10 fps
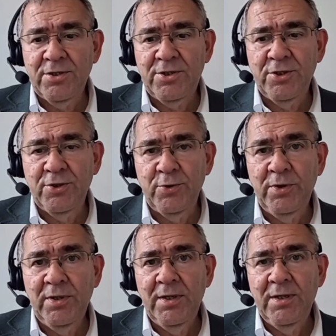to
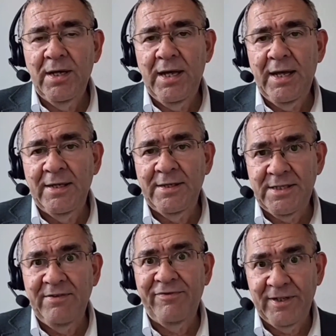do
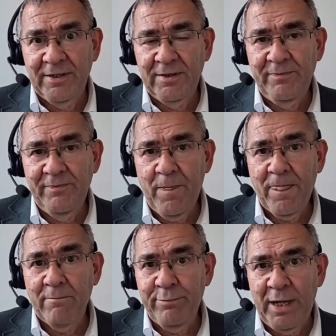DPhil
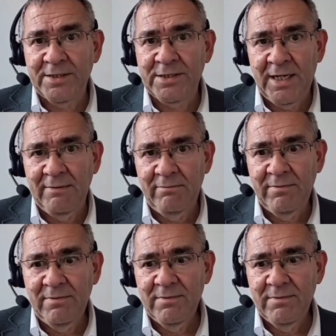part-time.